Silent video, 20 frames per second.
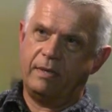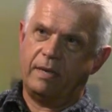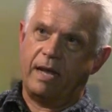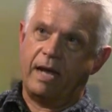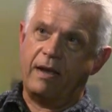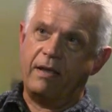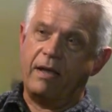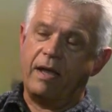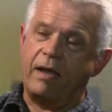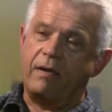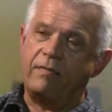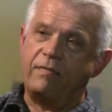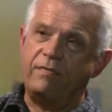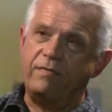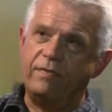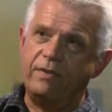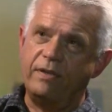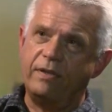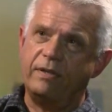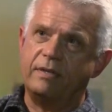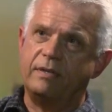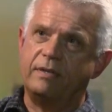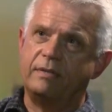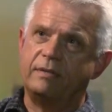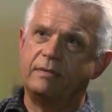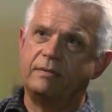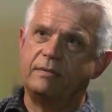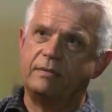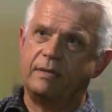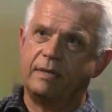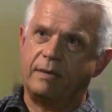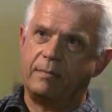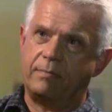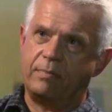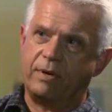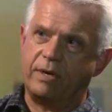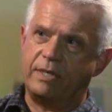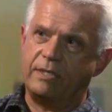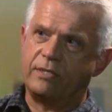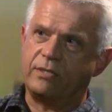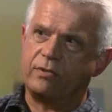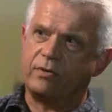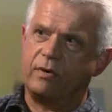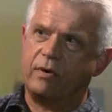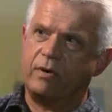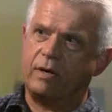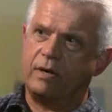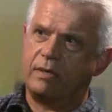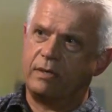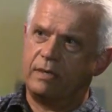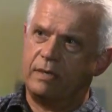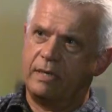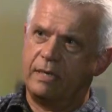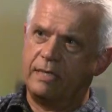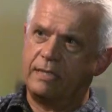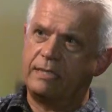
I feel a pretty strong,